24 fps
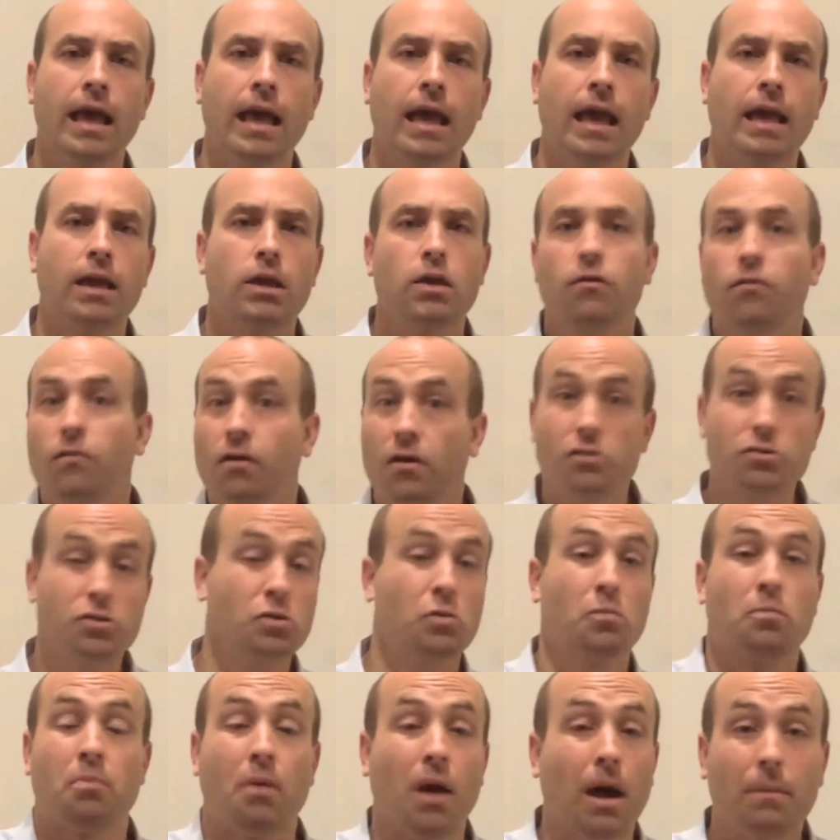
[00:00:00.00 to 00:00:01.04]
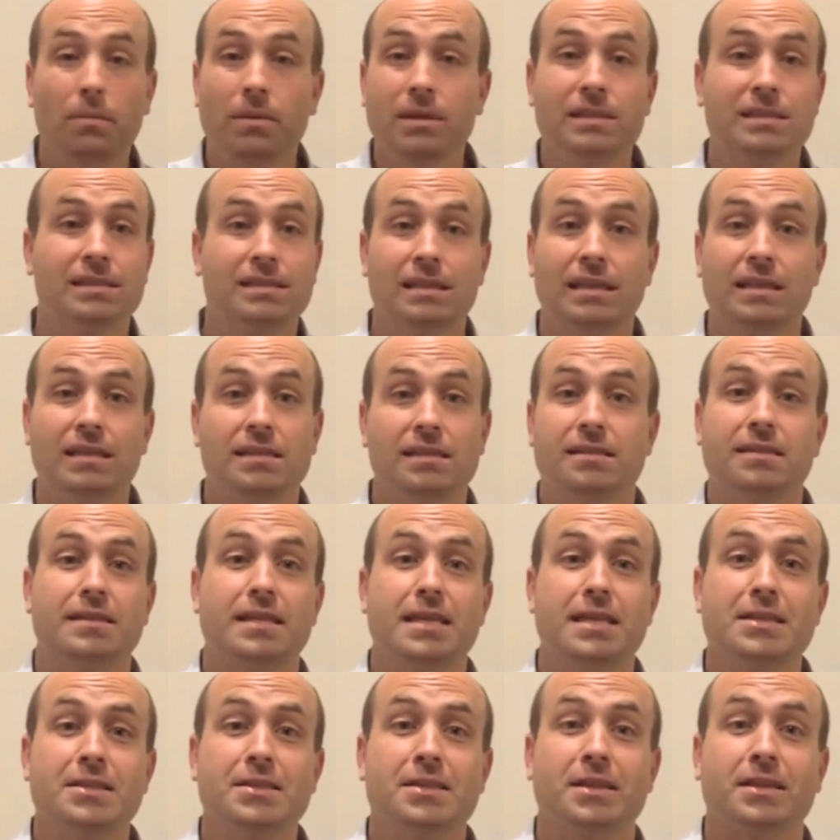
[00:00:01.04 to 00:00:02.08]
And you've also probably seen the
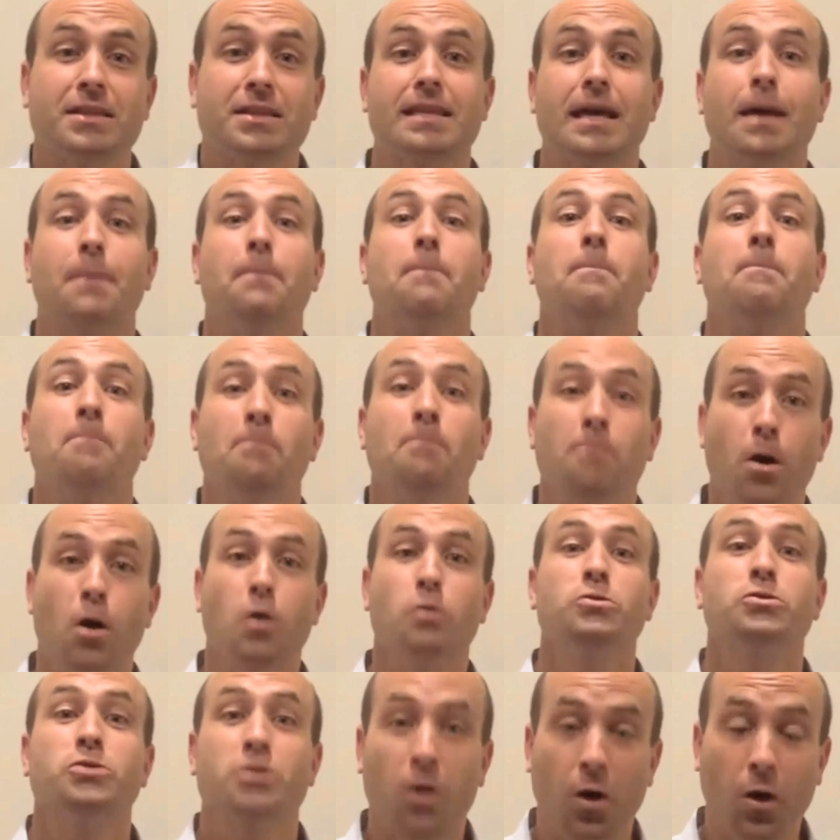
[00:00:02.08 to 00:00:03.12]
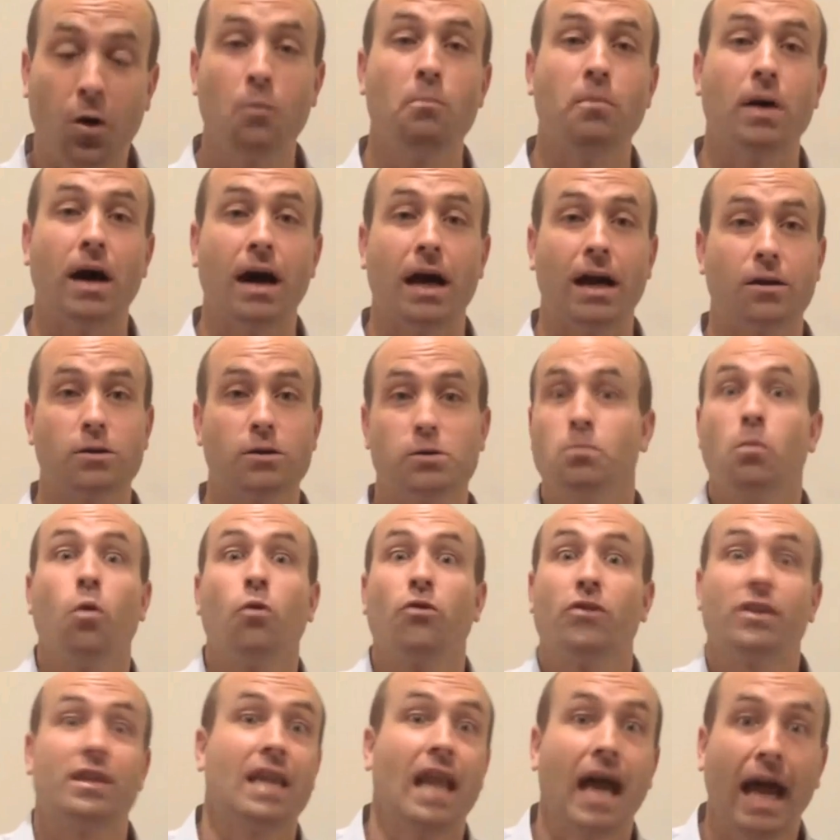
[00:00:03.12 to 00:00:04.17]
statistics that most home buyers,
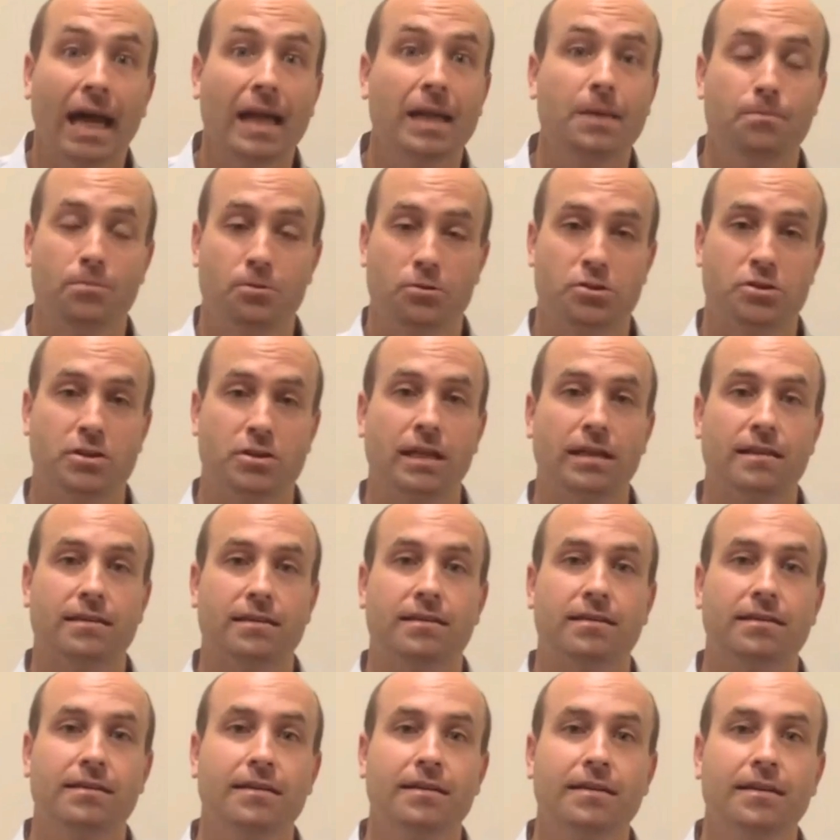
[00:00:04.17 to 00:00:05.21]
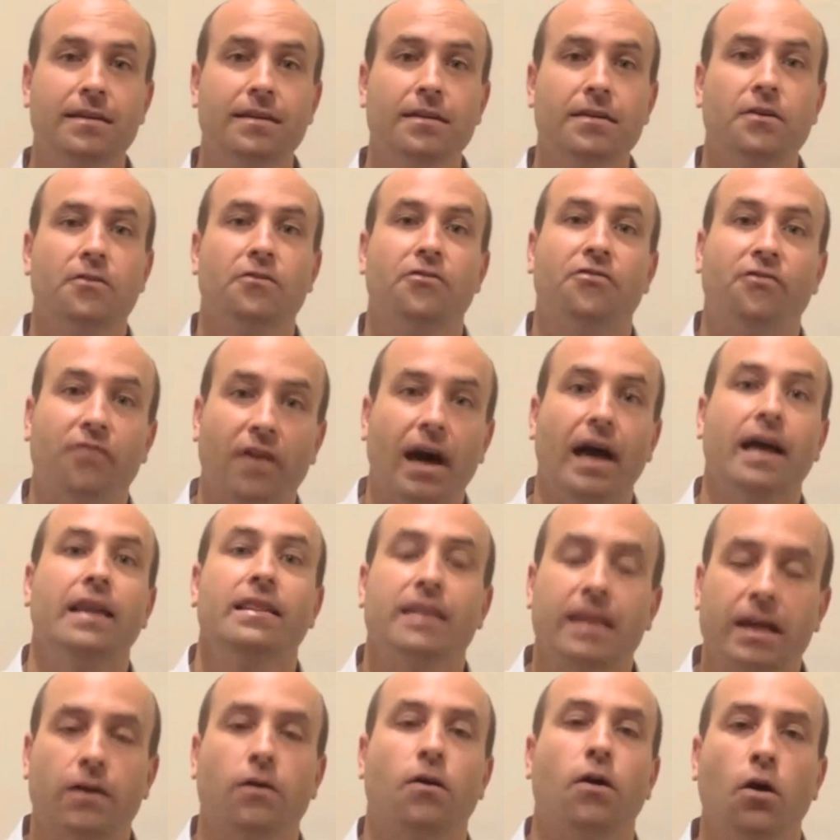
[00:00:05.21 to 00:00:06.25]
more than 90%,
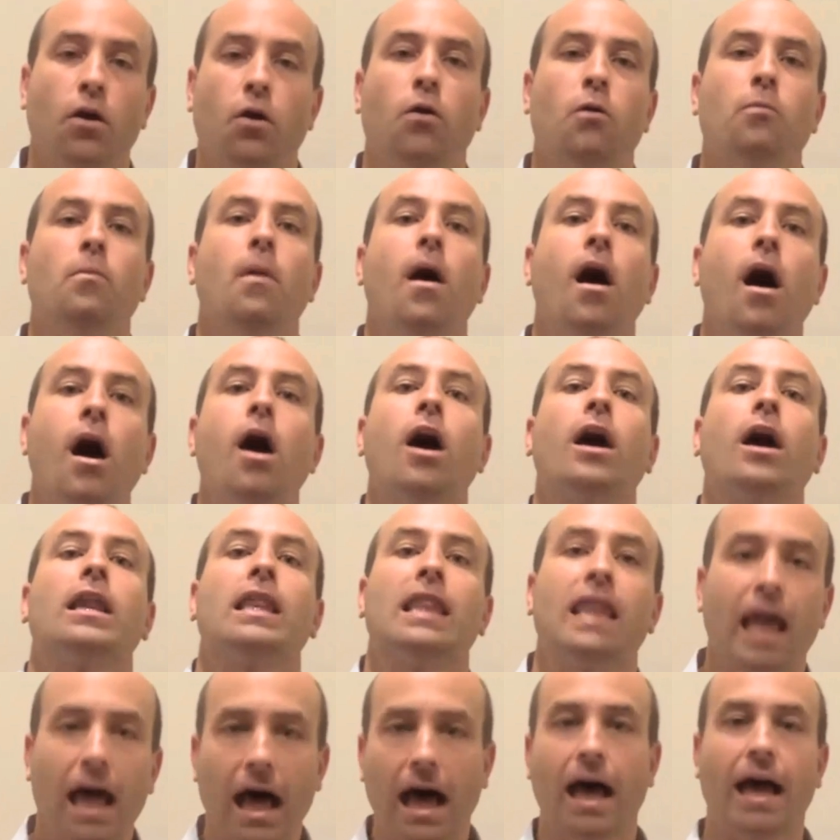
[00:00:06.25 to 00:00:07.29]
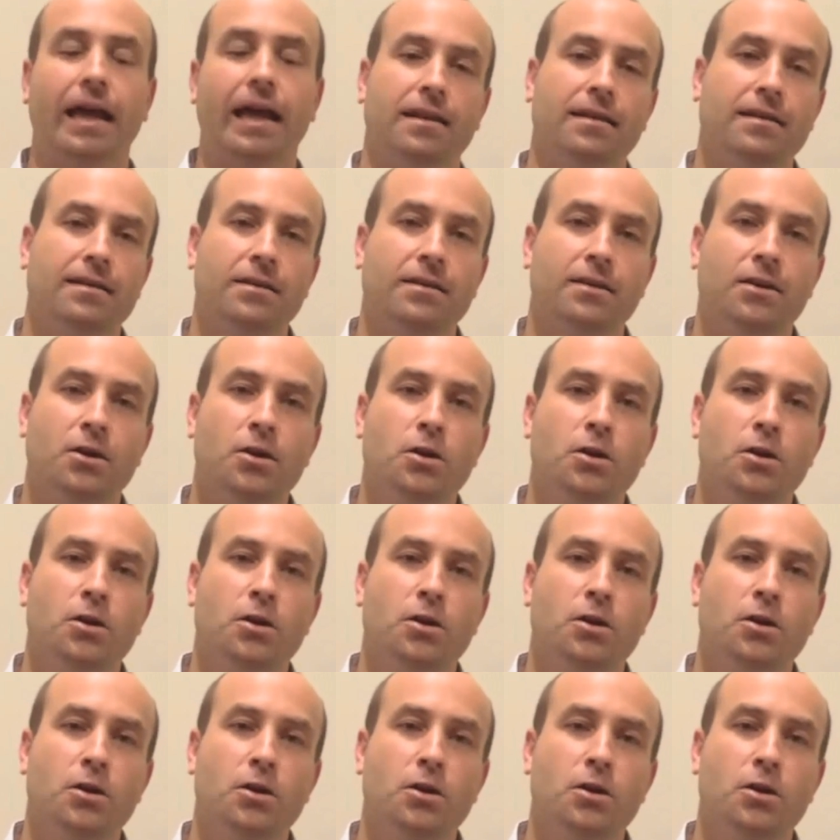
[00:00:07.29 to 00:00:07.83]
find their home online.